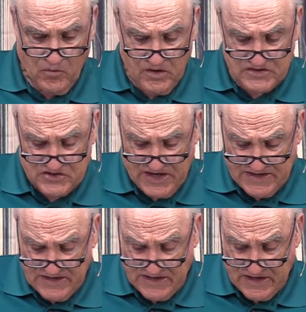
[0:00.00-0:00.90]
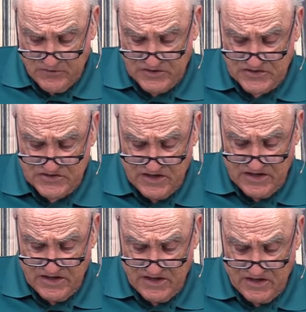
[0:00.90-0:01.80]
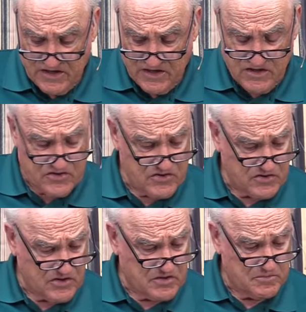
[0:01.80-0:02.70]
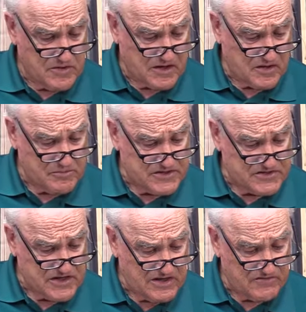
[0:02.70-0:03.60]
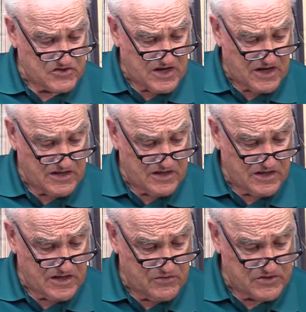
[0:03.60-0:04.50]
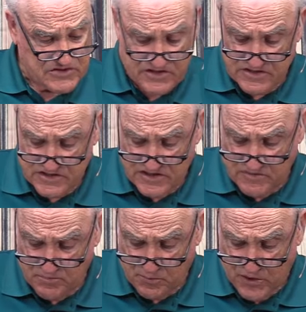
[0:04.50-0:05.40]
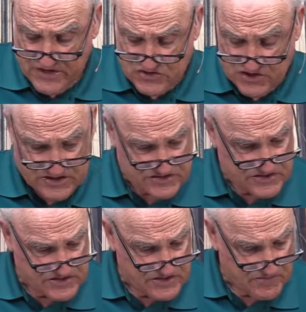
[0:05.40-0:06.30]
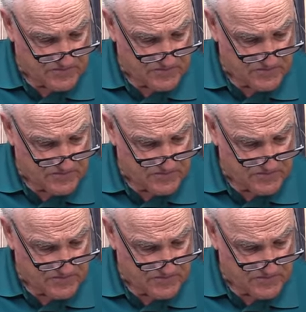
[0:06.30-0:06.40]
Well, secondly, I would say you could it could be said of John that he was indeed prejudiced.